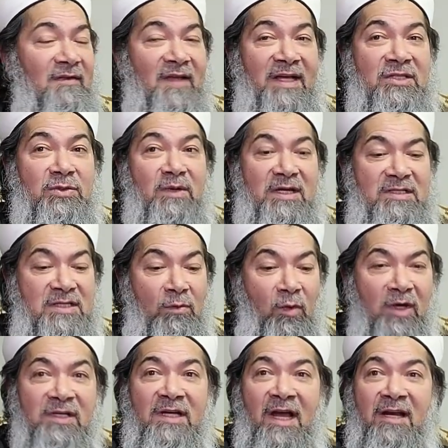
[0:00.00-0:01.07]
That's why he said,
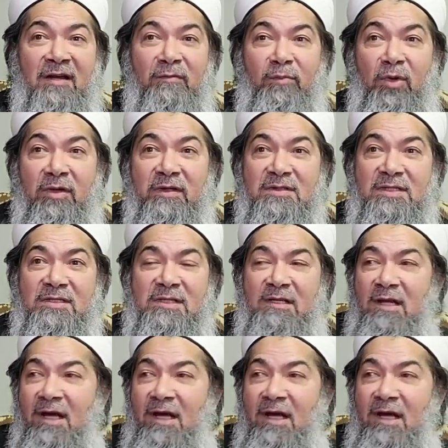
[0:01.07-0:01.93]
what kind of book is this?